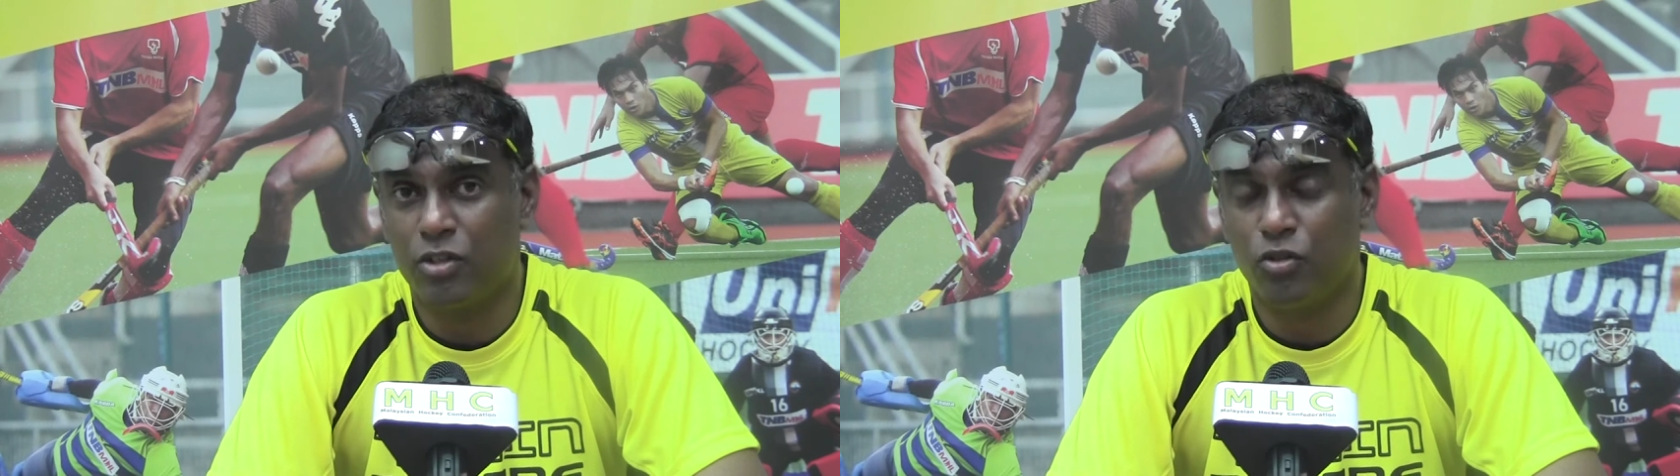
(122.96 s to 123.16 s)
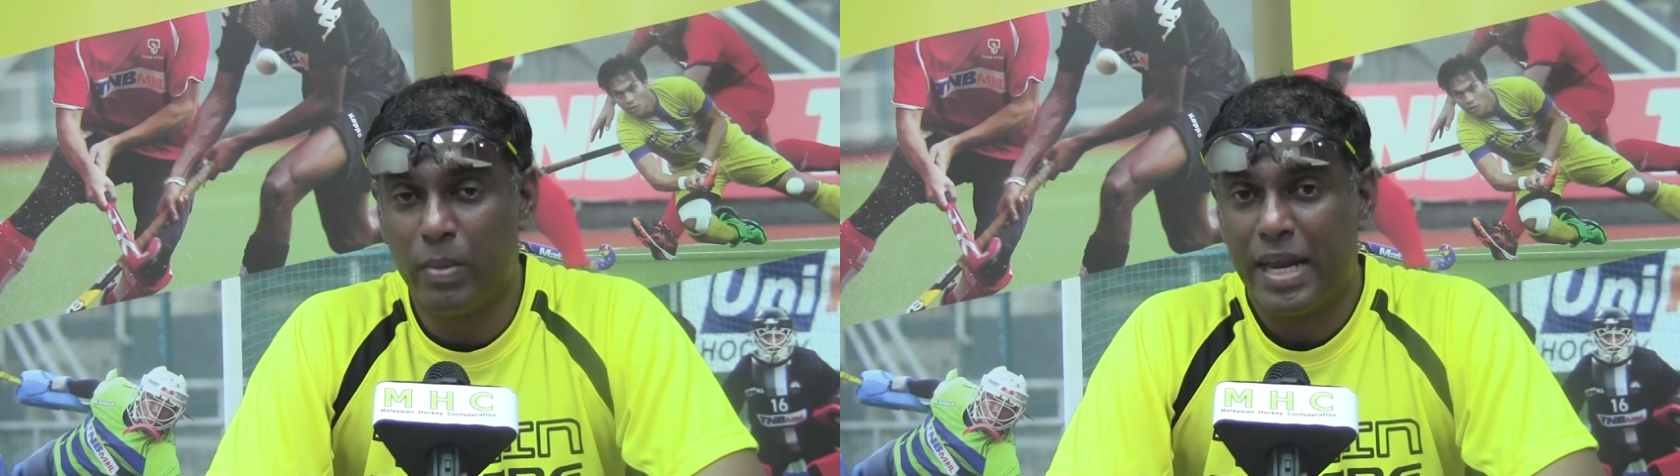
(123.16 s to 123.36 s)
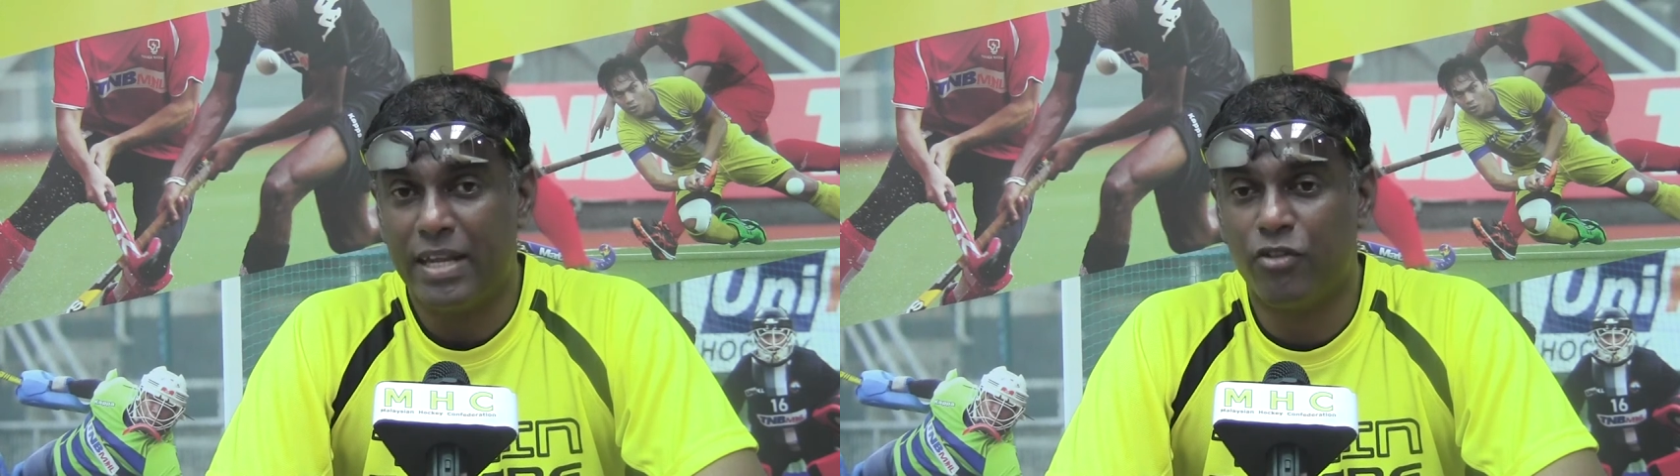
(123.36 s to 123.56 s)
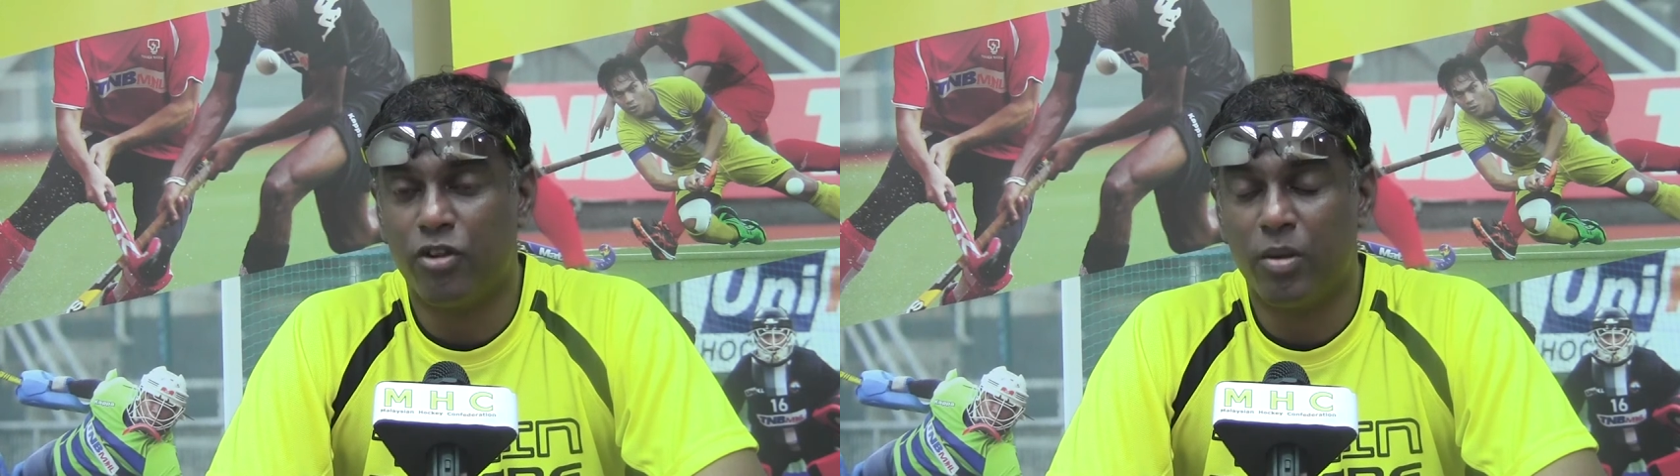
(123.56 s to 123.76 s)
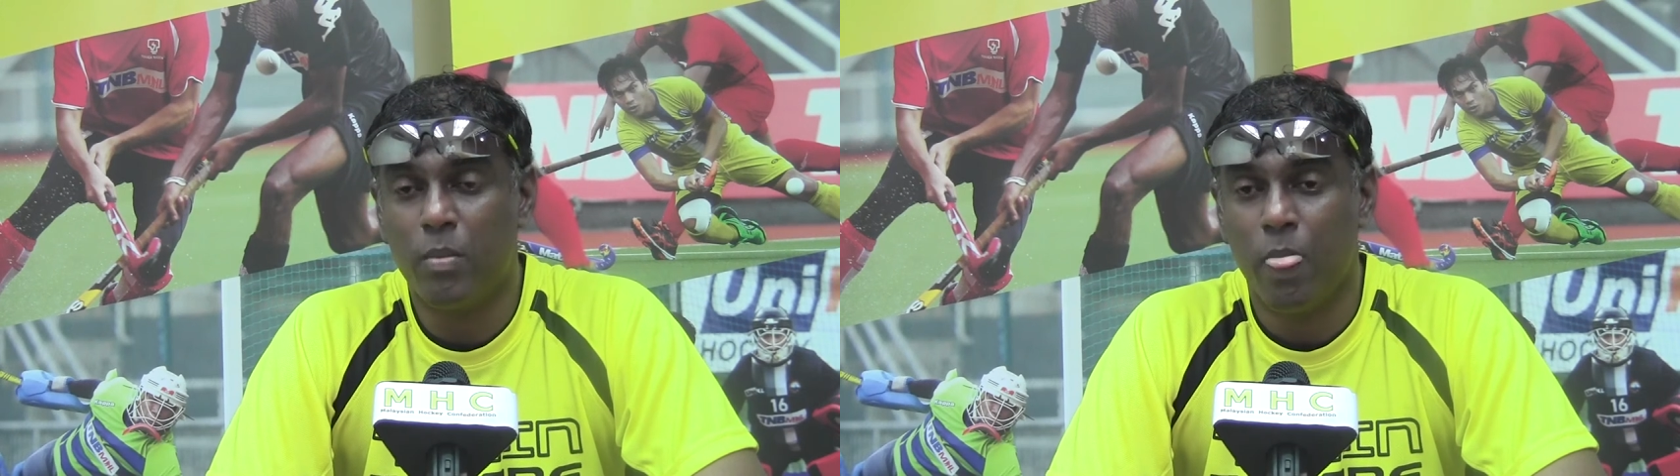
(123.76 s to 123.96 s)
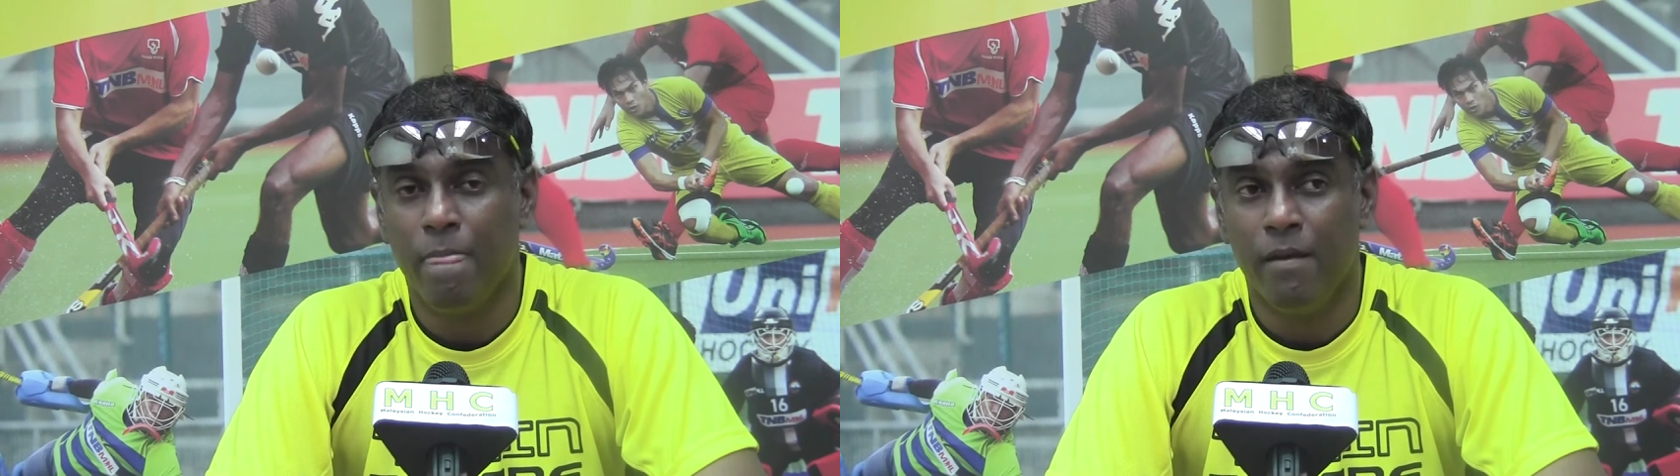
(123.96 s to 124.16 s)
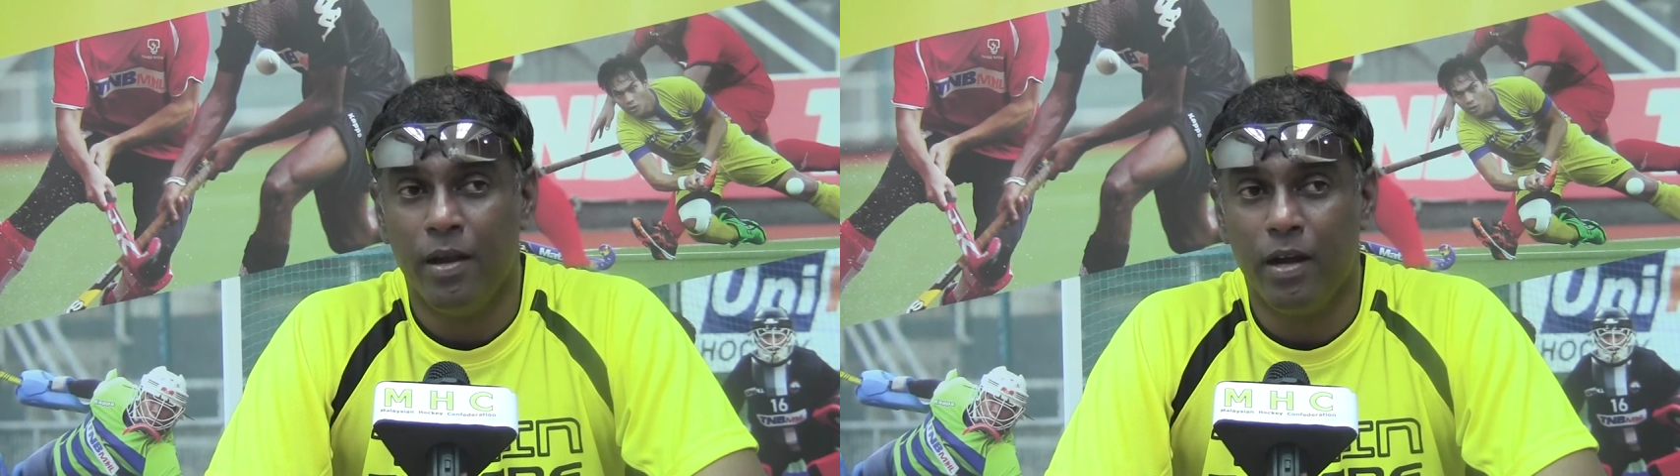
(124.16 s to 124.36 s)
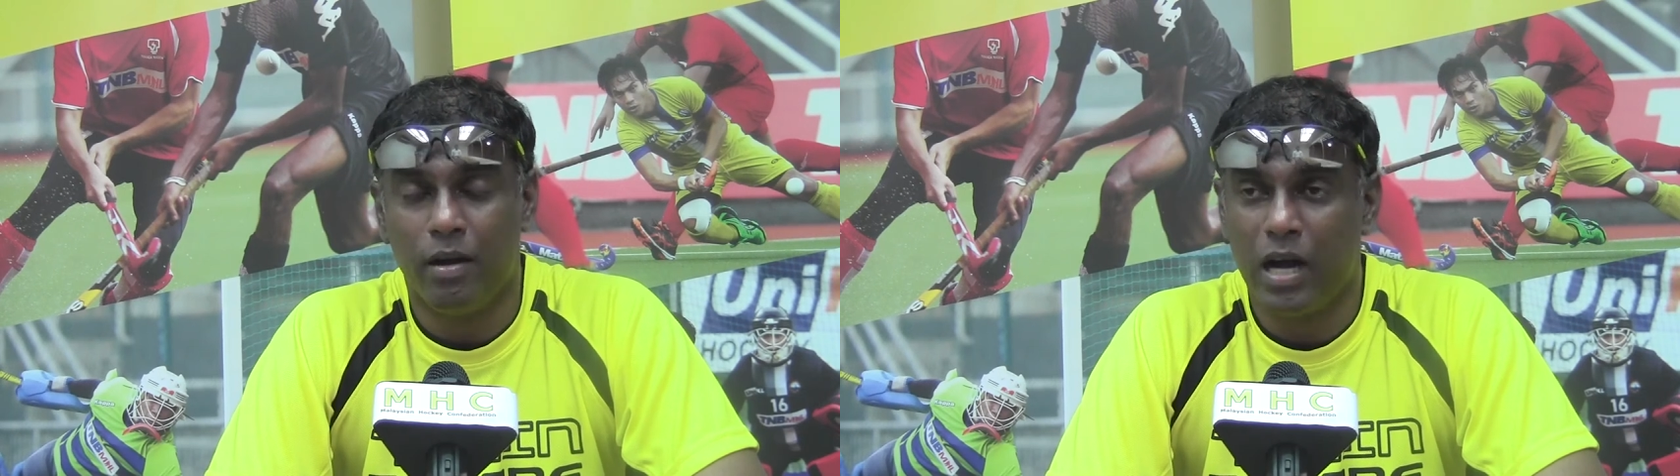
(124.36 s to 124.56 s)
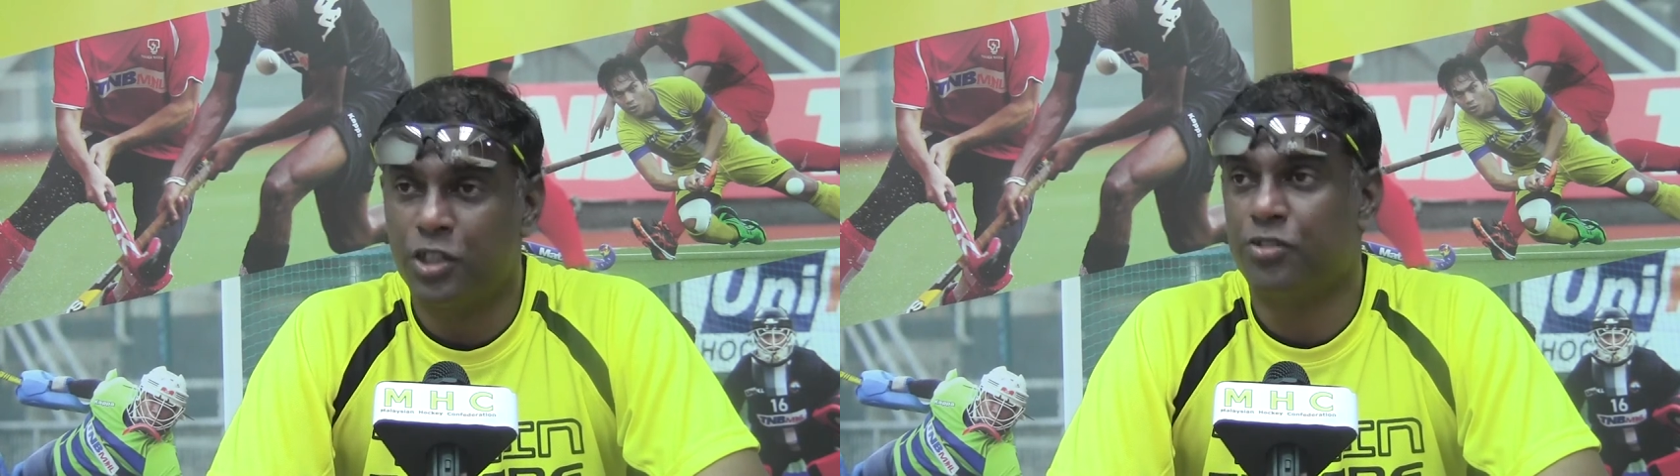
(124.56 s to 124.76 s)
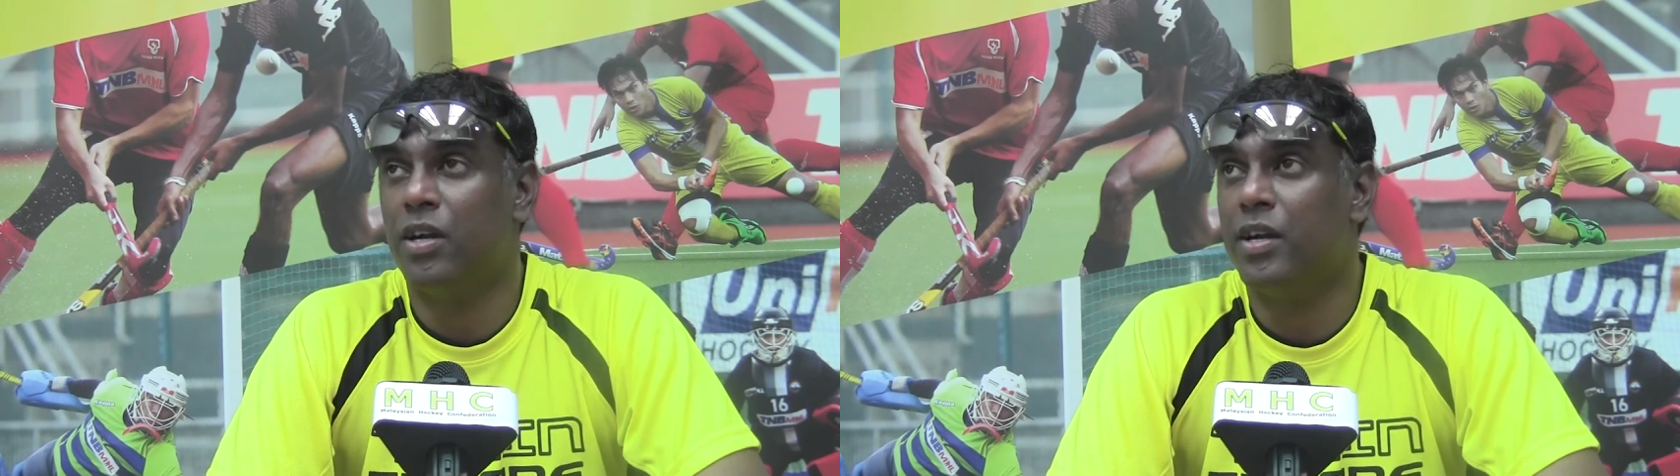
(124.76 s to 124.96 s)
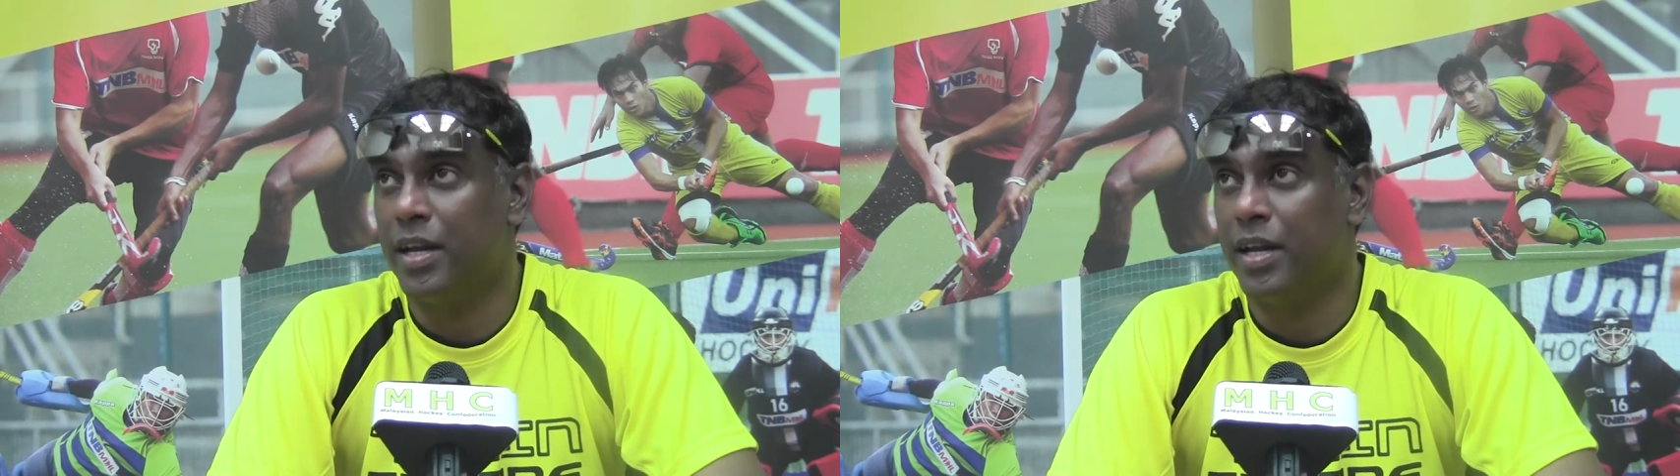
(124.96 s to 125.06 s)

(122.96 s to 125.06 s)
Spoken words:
had to manage him. Ashran